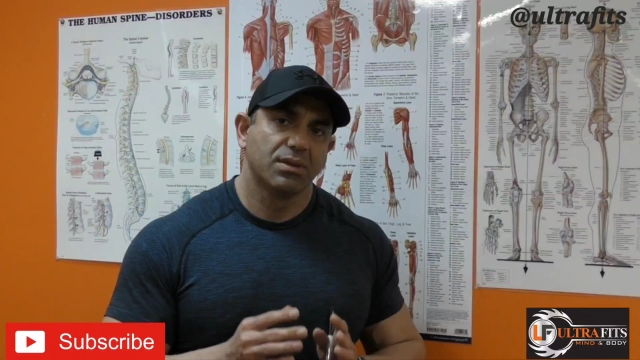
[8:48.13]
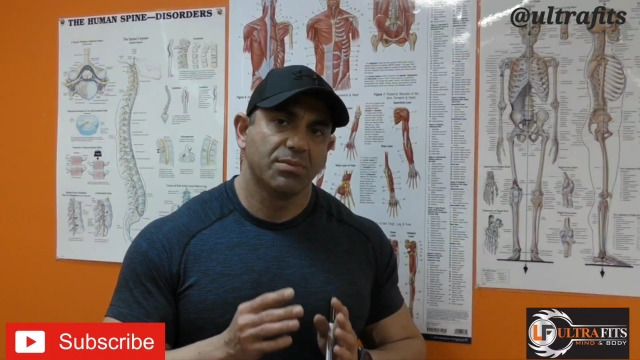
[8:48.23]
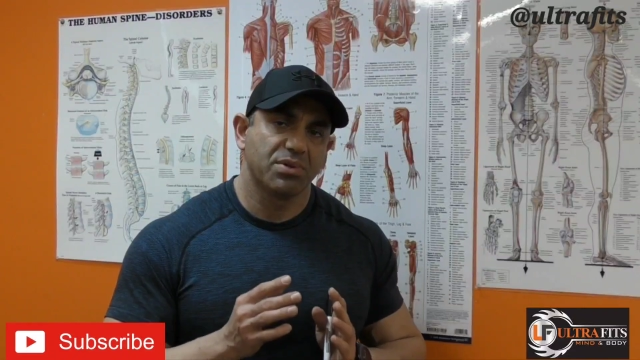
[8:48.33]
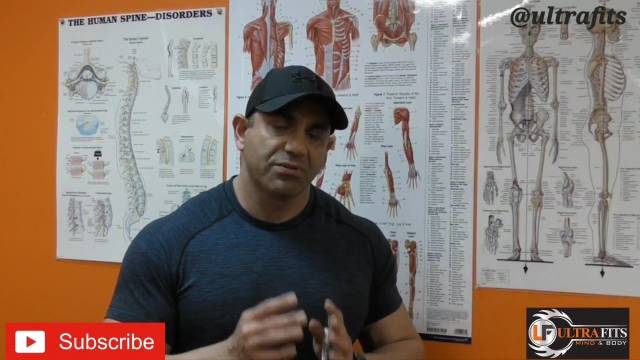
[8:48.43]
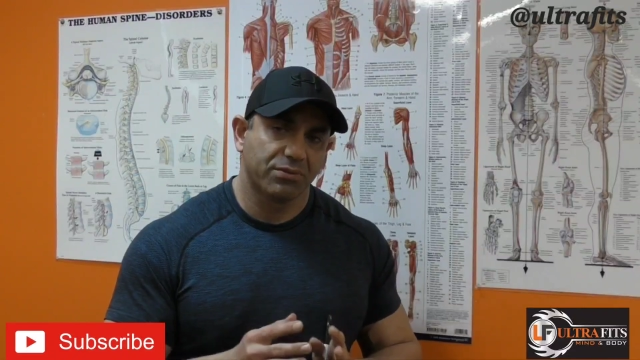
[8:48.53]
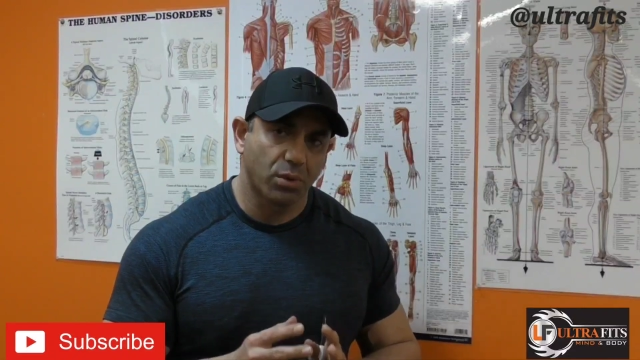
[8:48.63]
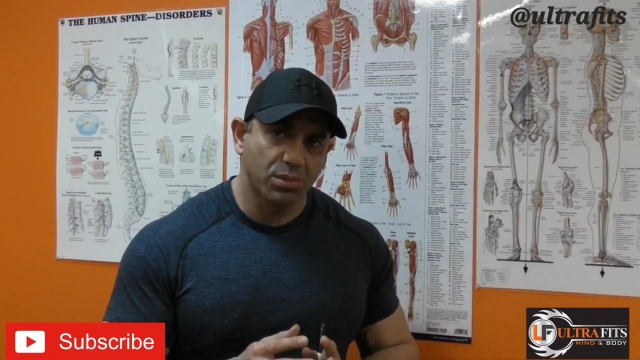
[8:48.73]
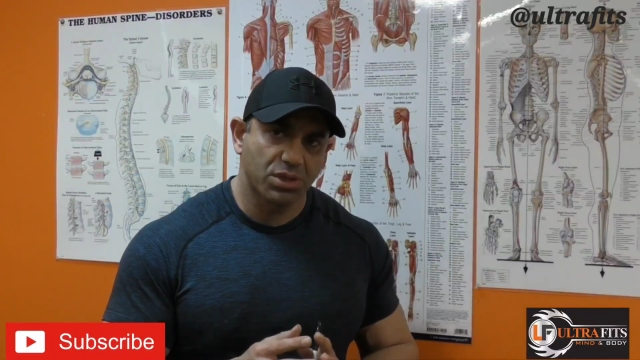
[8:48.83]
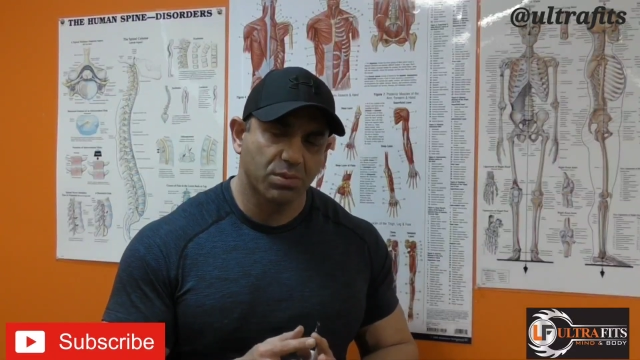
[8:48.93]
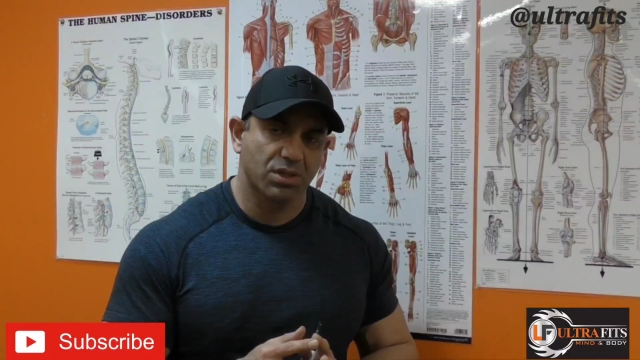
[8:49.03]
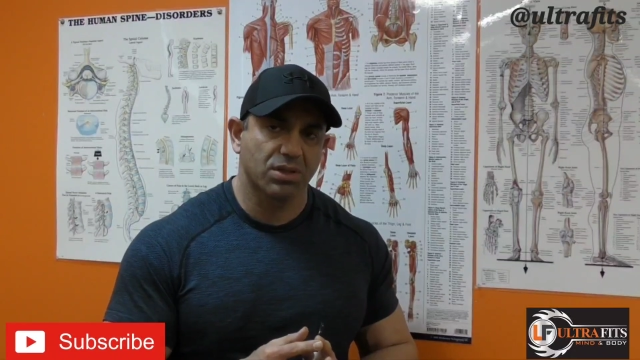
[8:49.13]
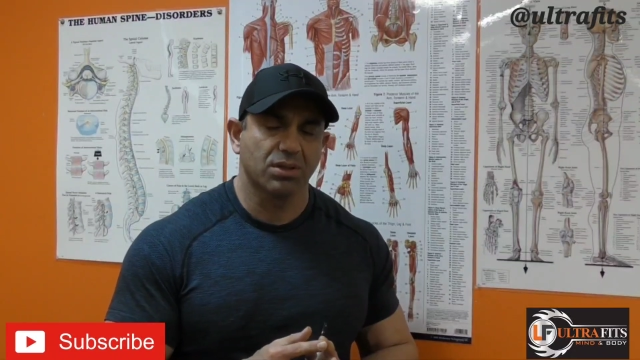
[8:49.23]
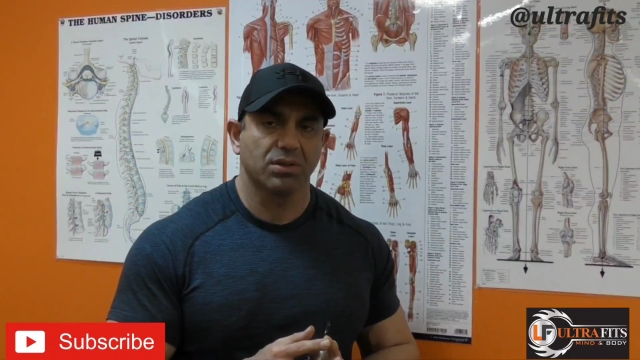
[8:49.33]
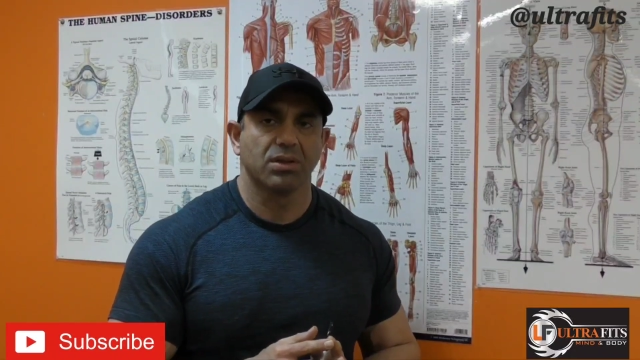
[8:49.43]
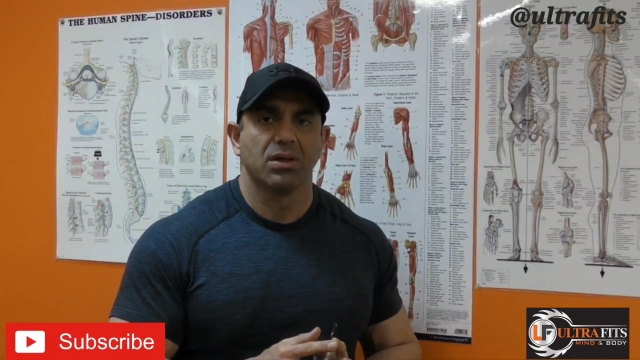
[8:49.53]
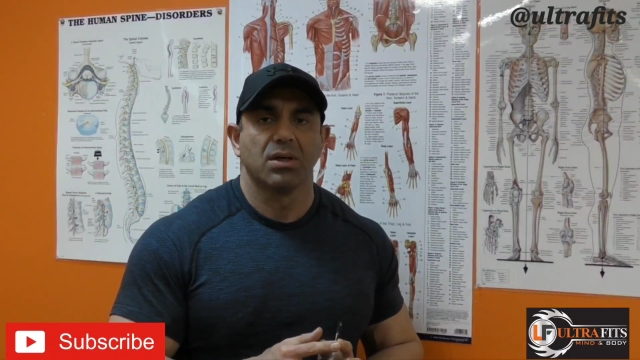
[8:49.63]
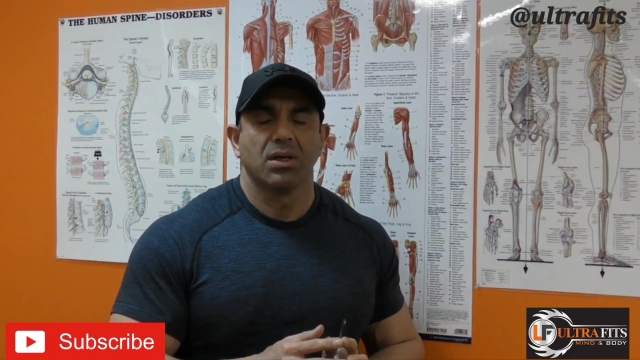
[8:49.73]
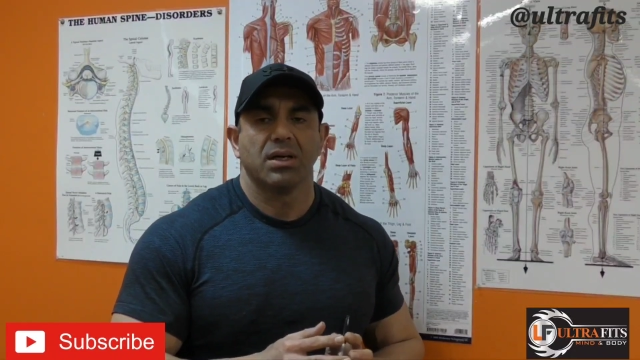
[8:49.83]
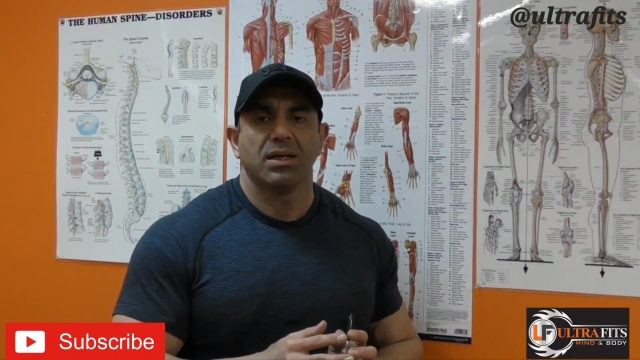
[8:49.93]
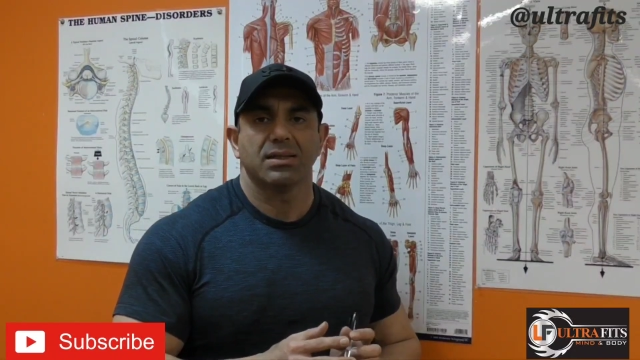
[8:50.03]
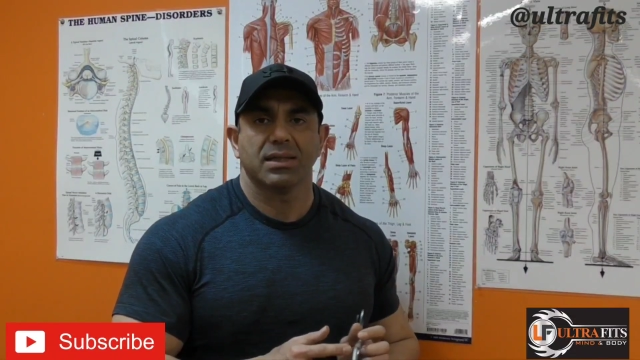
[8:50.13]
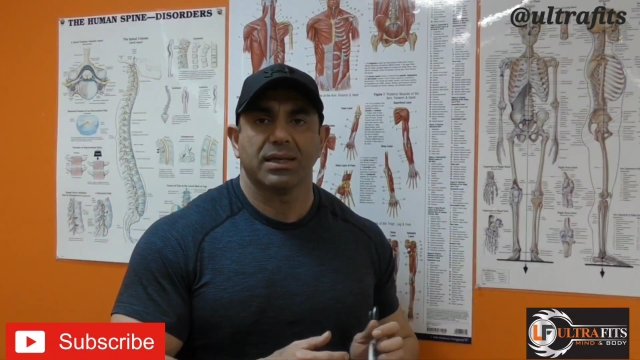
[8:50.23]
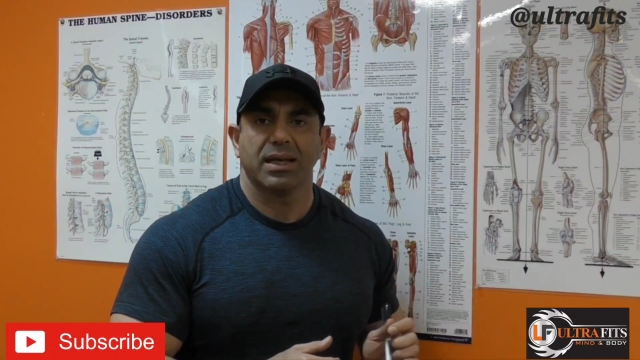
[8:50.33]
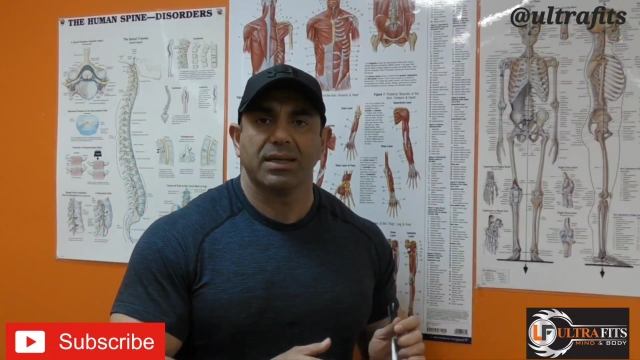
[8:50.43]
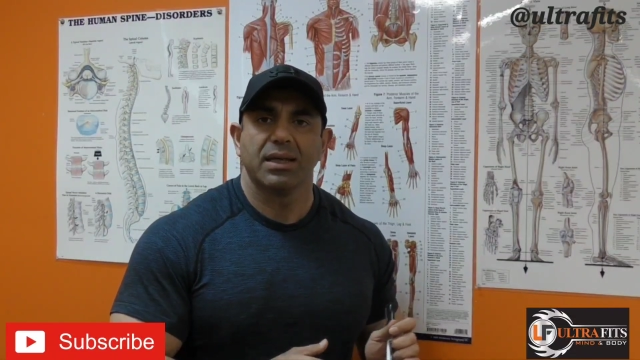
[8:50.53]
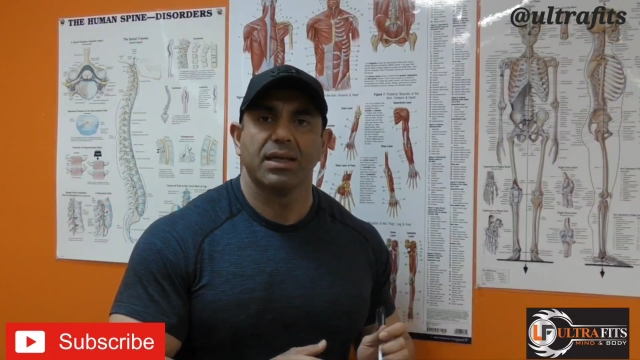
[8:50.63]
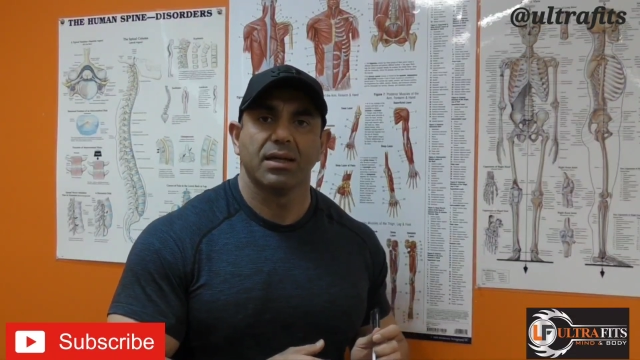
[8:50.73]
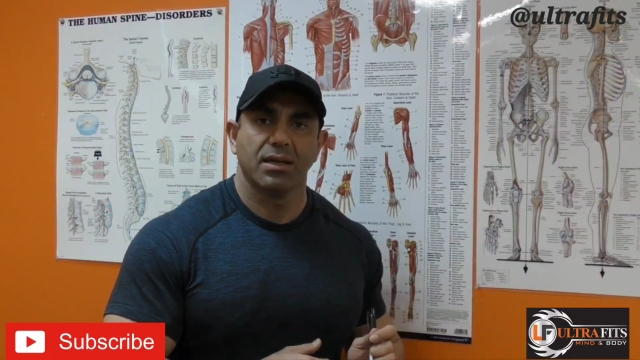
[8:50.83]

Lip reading: the piriformis muscle is again